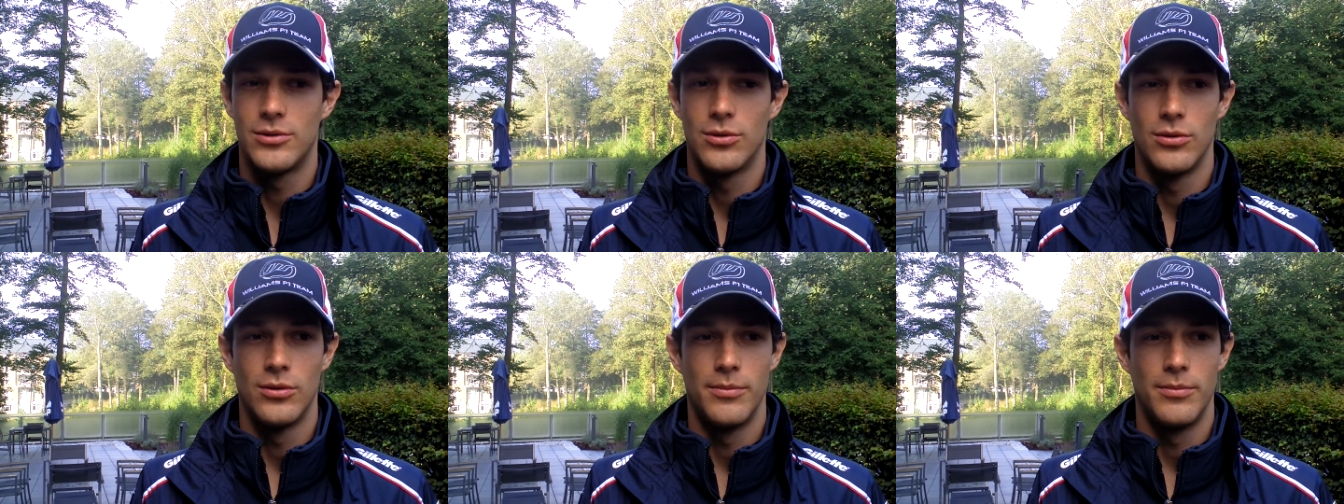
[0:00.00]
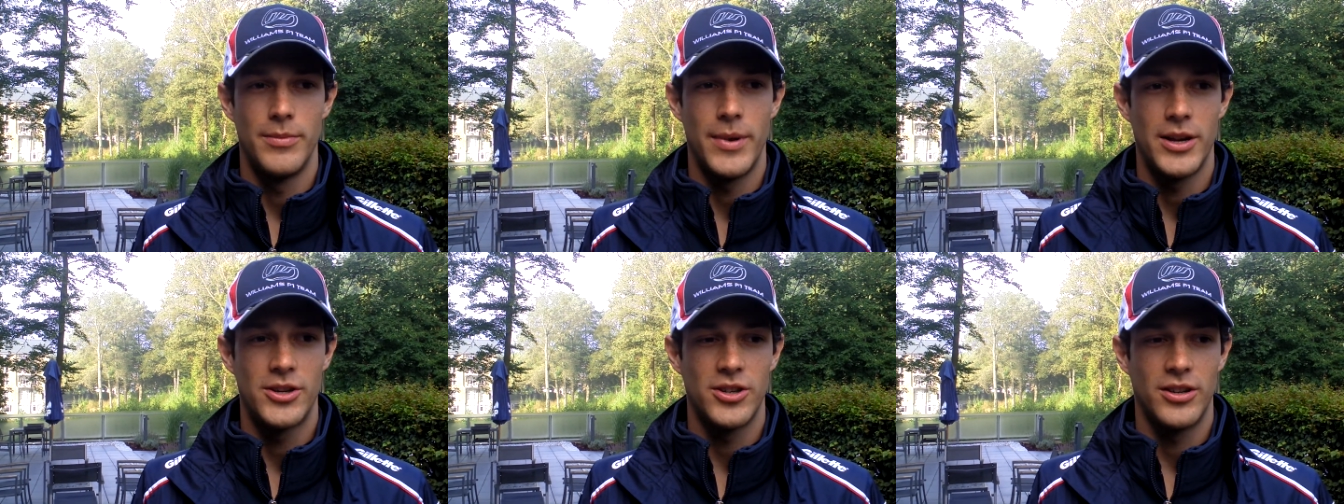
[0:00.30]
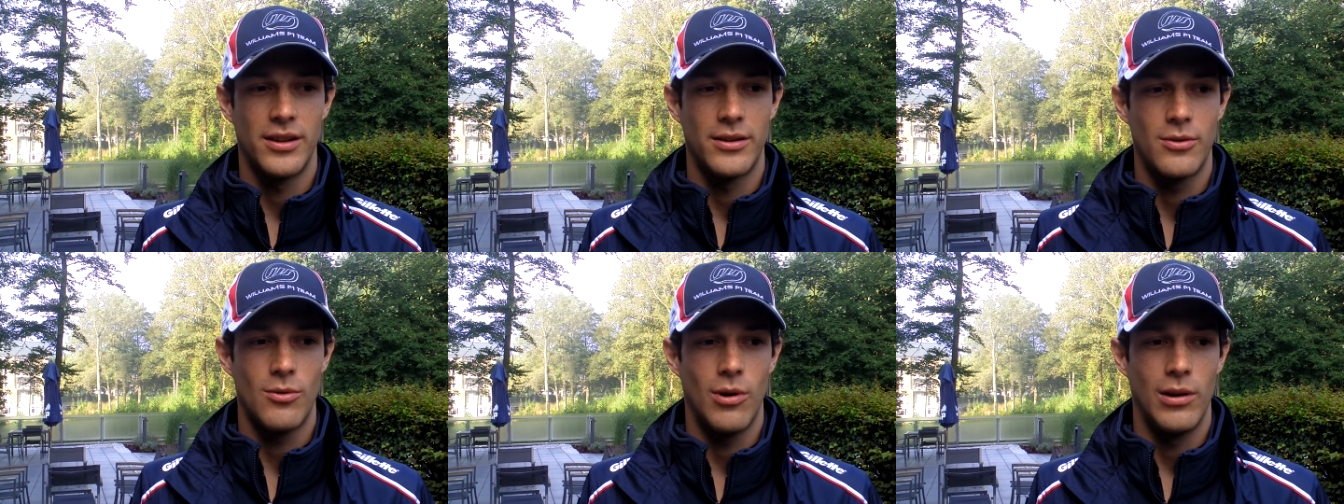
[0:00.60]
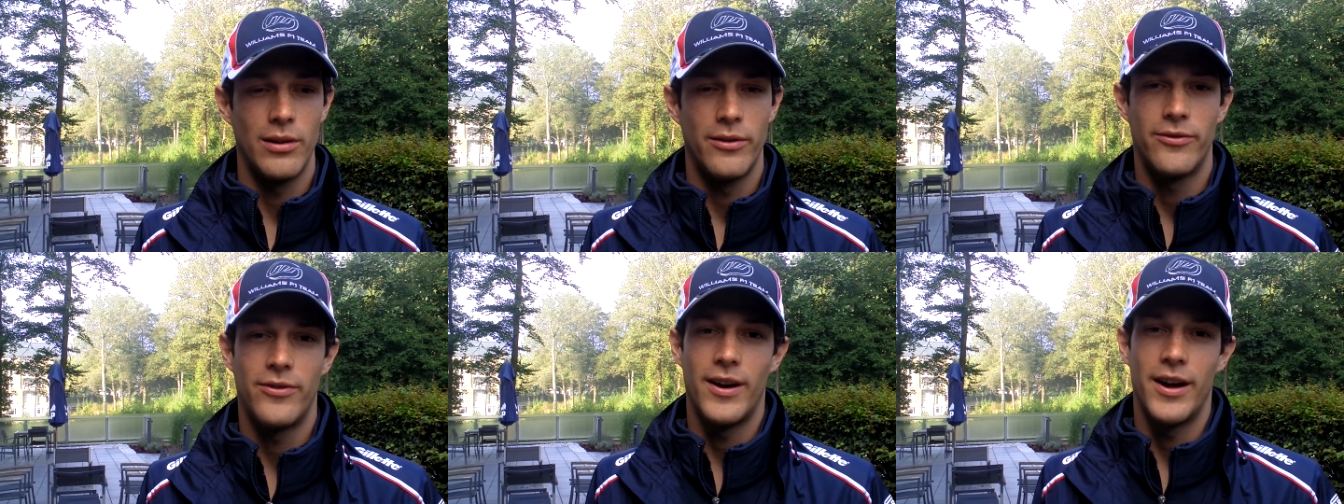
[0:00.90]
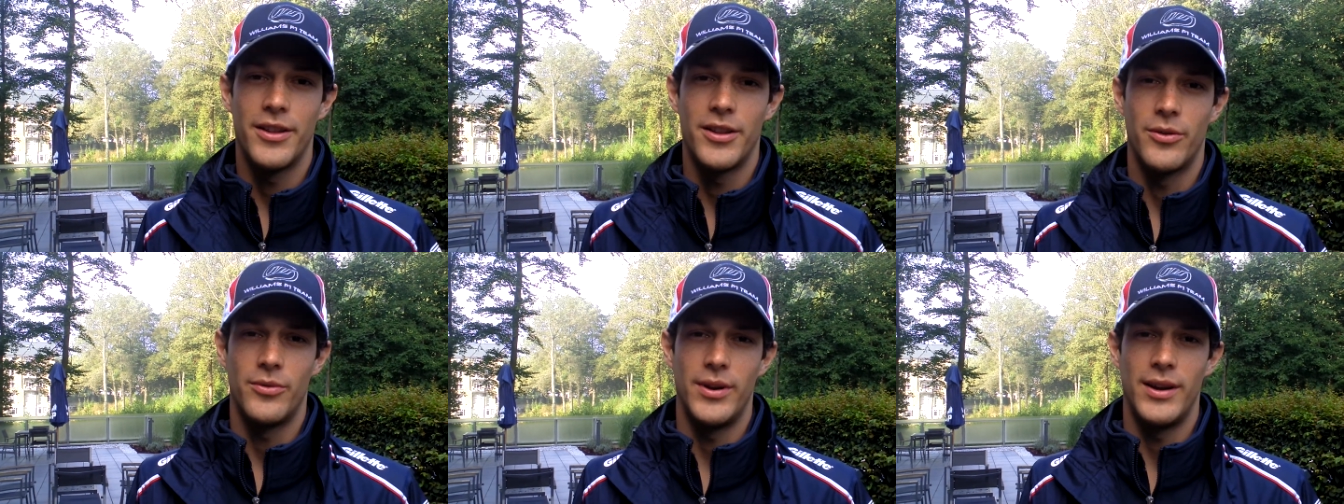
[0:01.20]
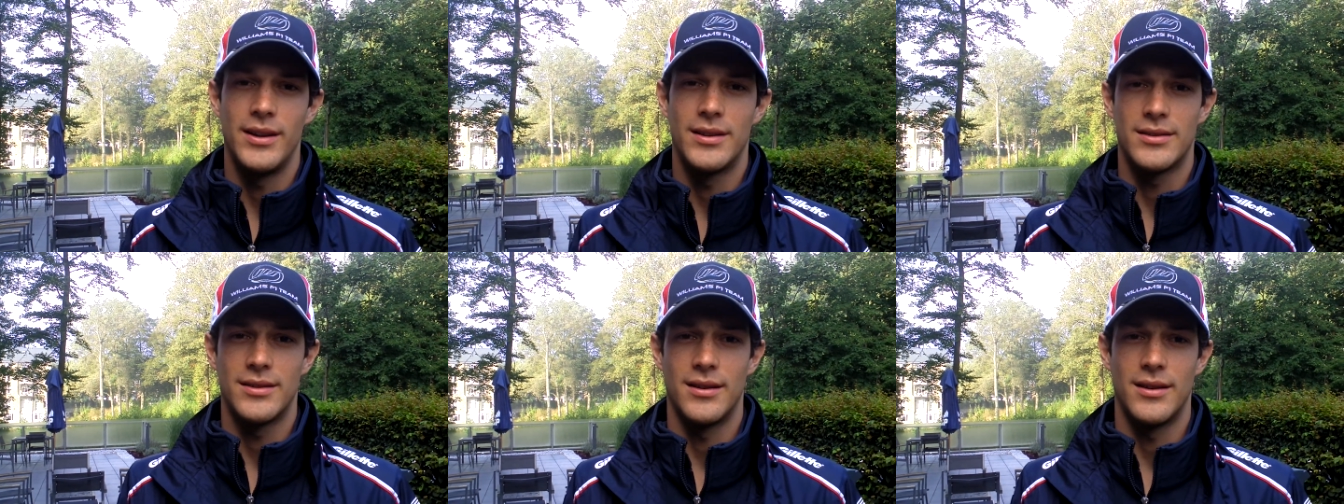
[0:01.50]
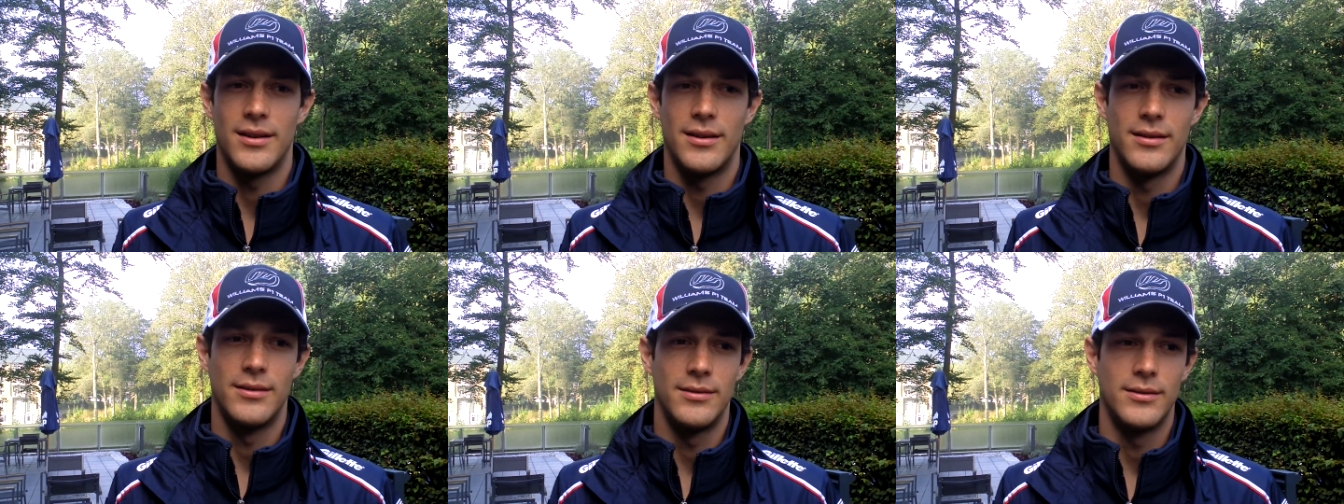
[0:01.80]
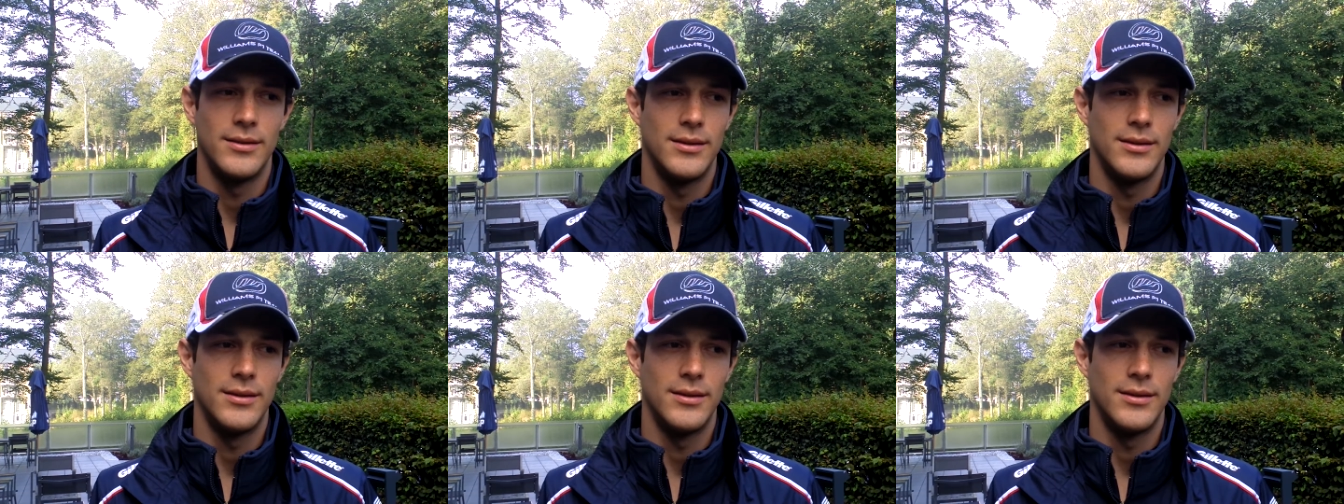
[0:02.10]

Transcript: to make sure that qualifying the race are